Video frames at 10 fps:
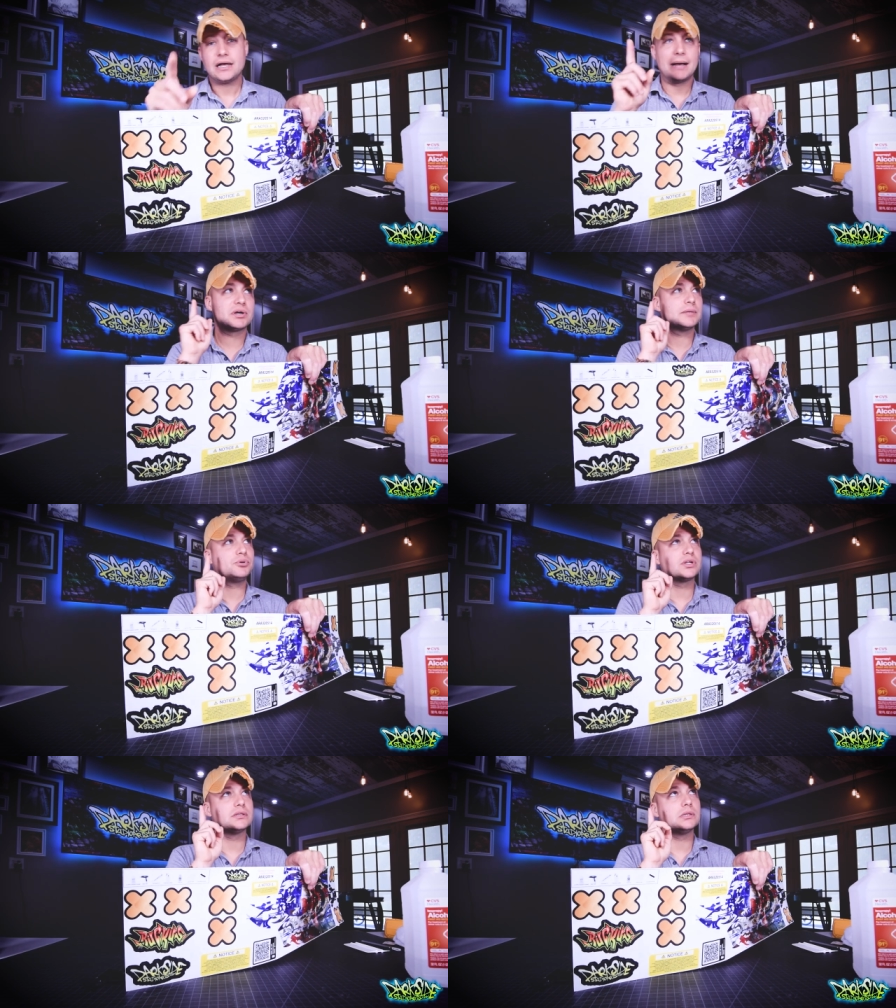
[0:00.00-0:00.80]
I'm gonna
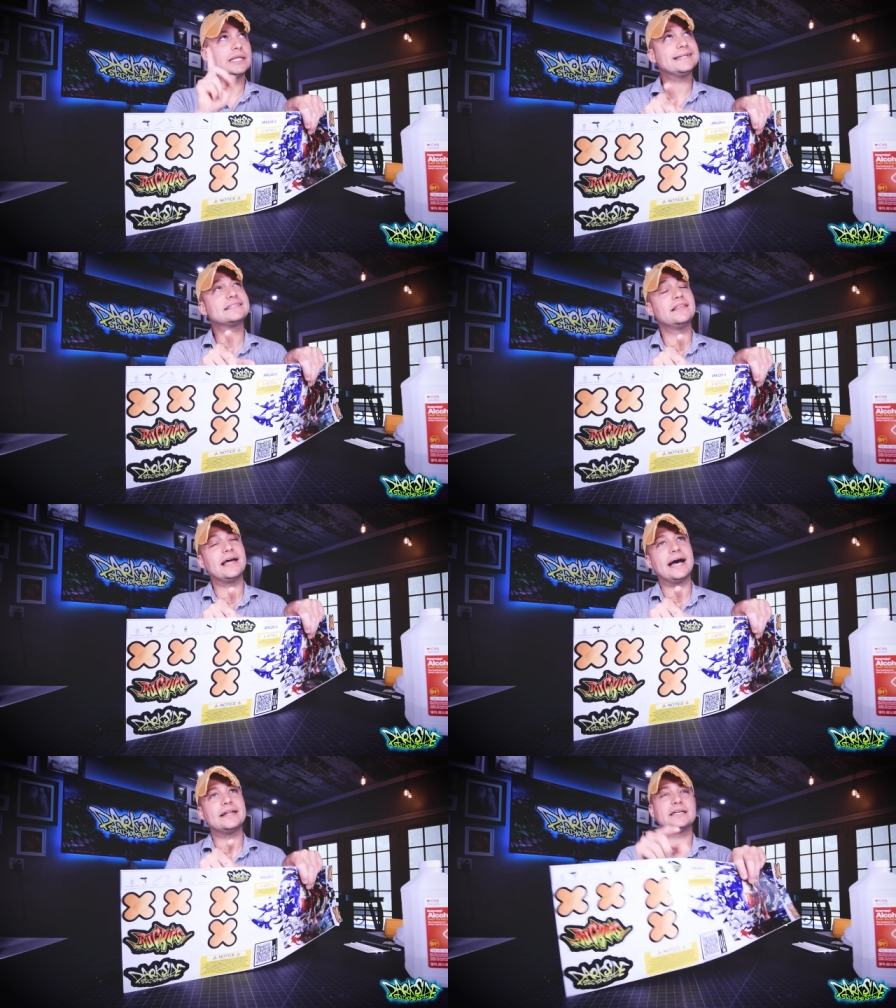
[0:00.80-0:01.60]
put a link to
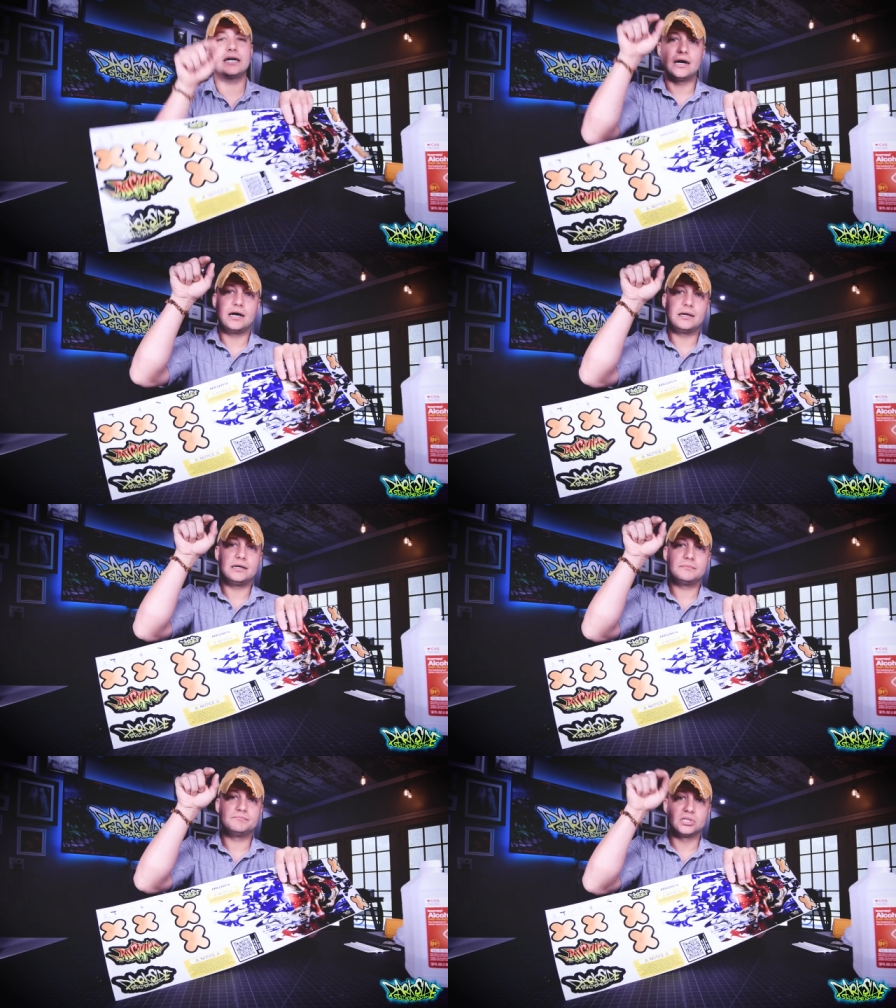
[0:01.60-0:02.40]
that
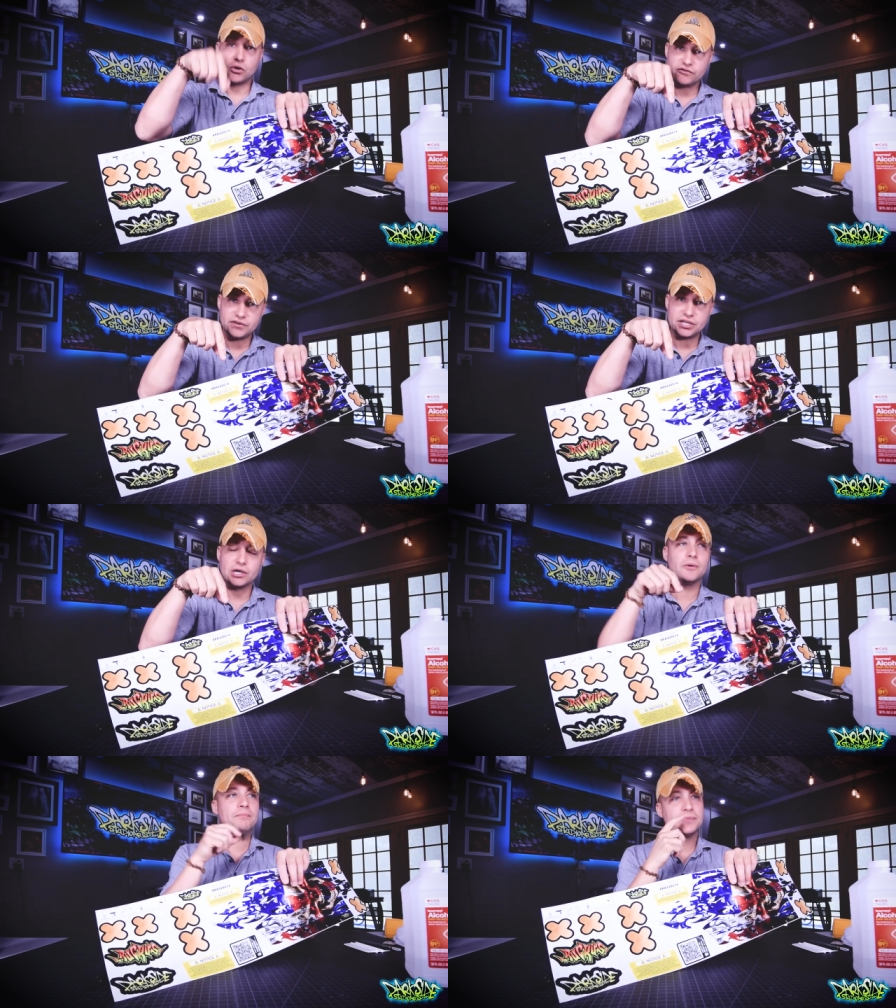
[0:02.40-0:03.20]
uh, below the
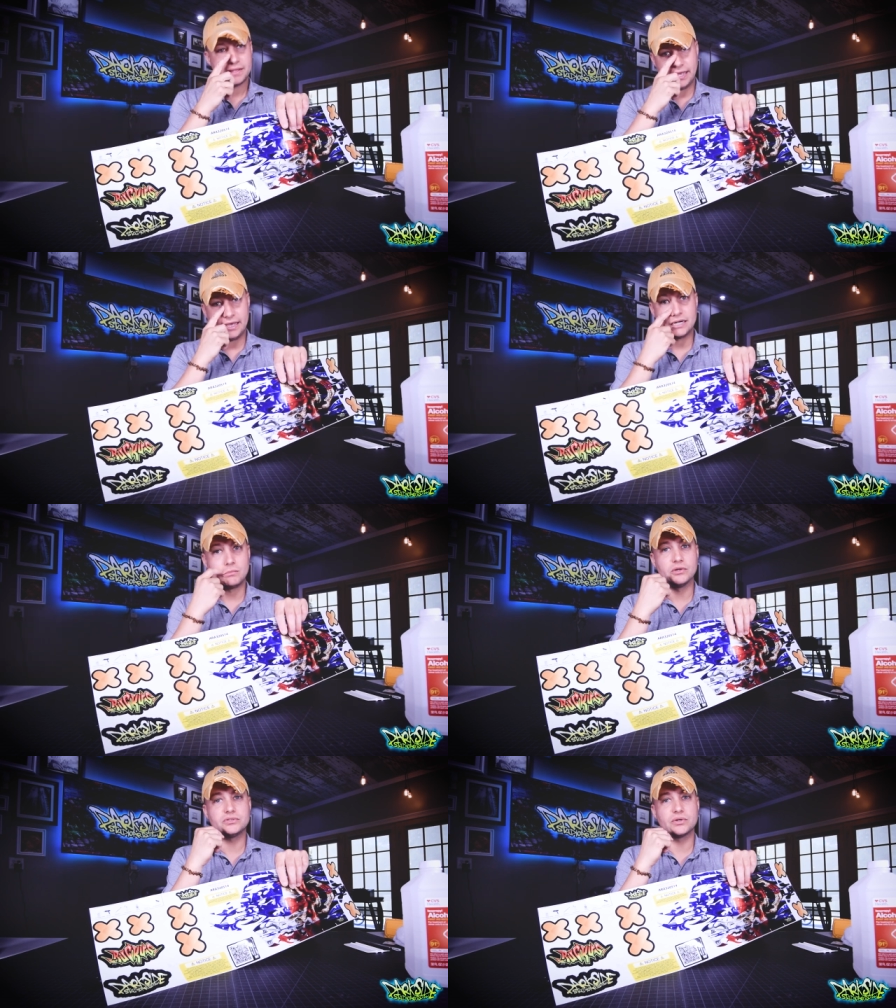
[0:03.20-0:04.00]
video, and
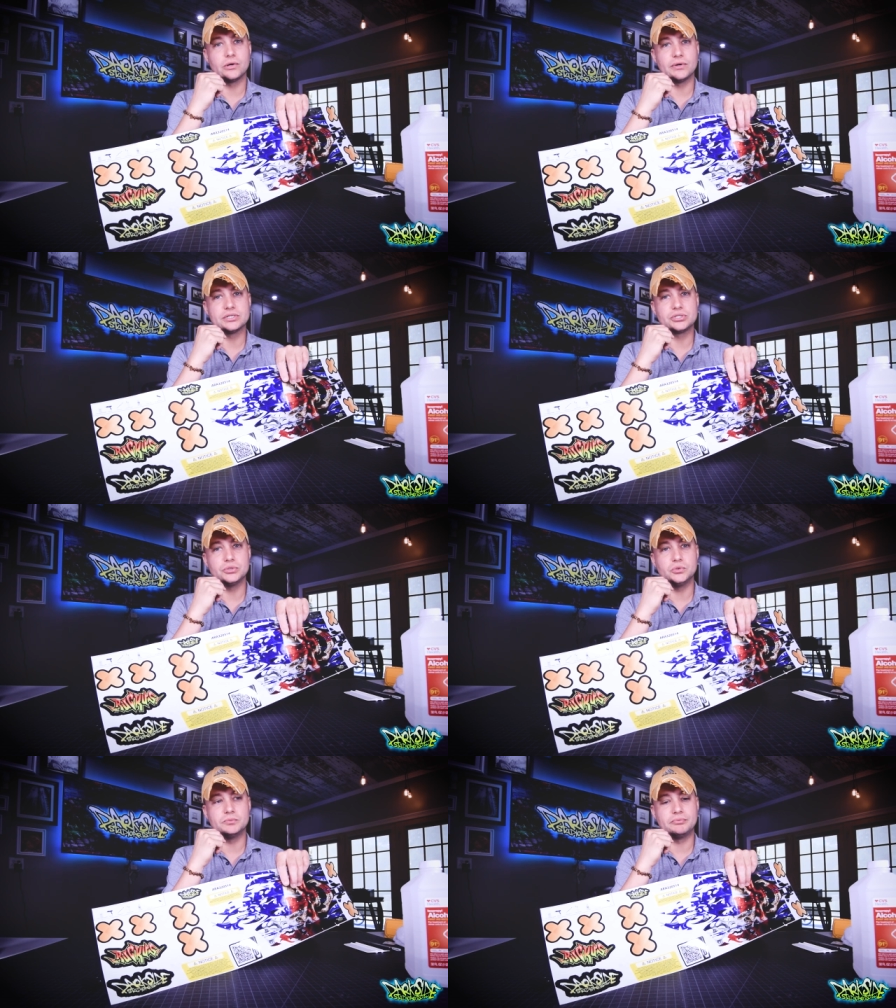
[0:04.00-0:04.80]
I'm also going
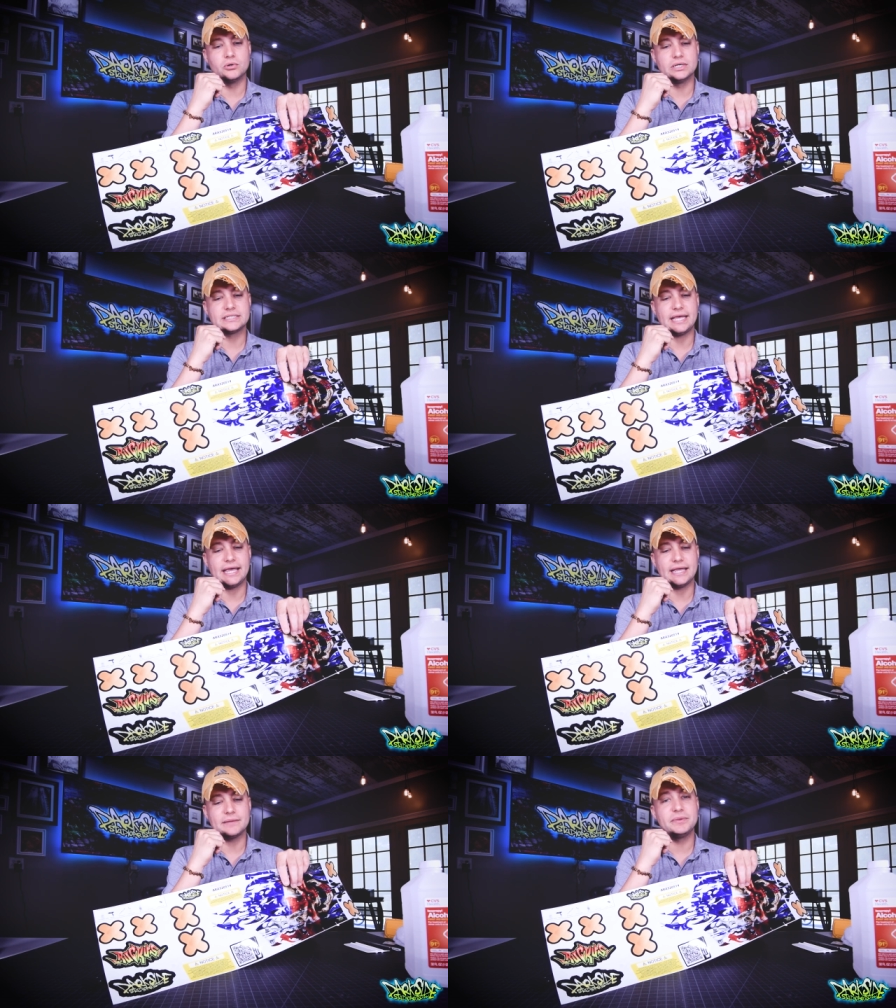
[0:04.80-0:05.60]
to put
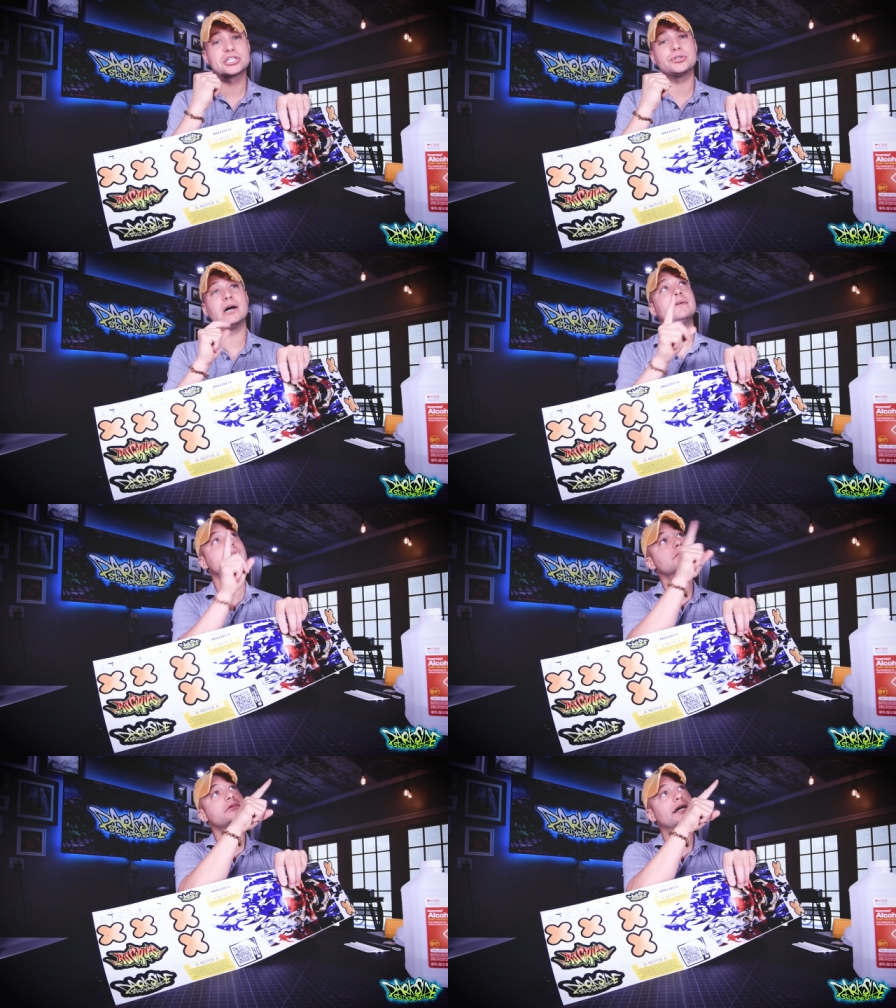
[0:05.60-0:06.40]
a picture of
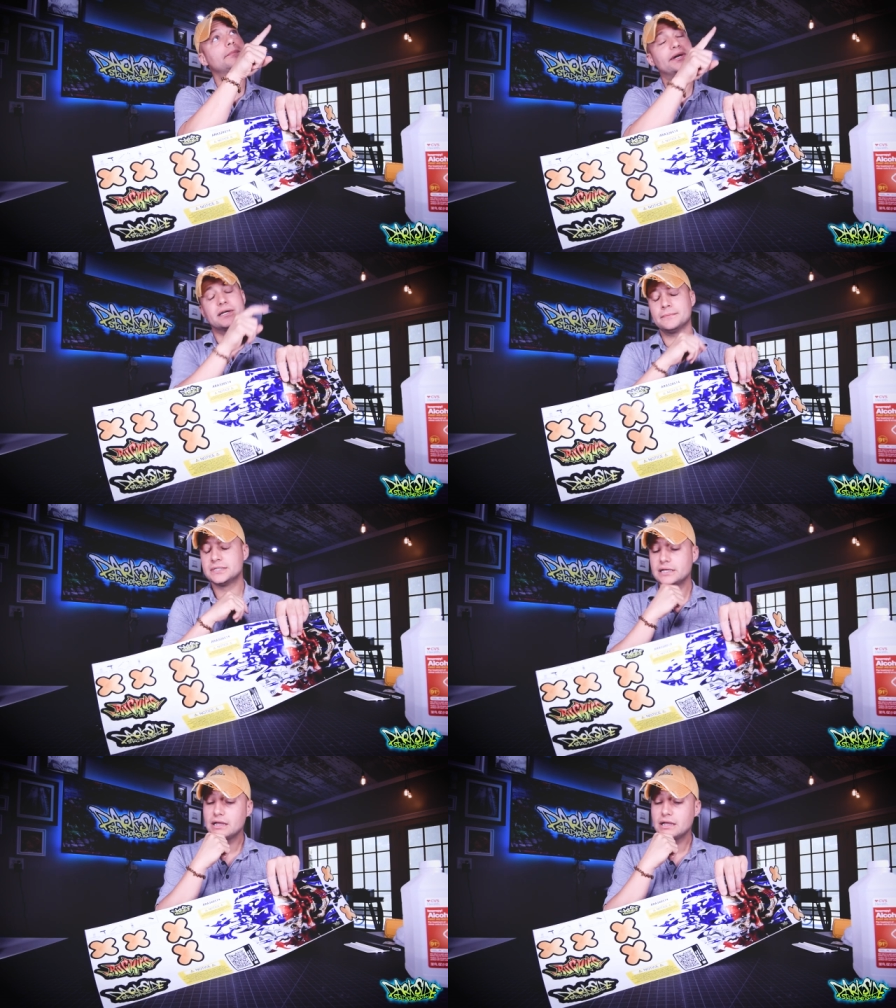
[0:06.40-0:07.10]
it right up here.